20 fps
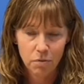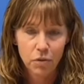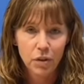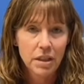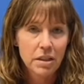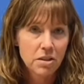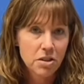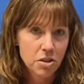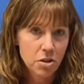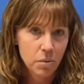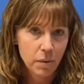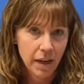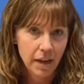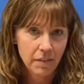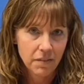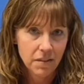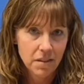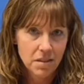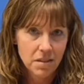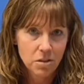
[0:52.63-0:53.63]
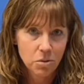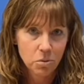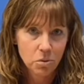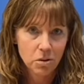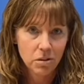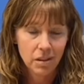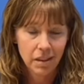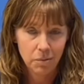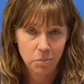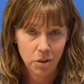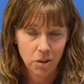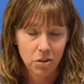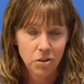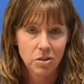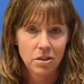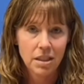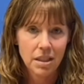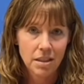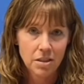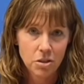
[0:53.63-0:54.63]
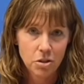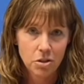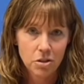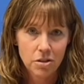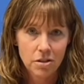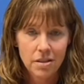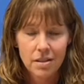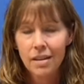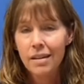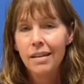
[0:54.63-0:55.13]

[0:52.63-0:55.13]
friends you have at school, and with your teachers,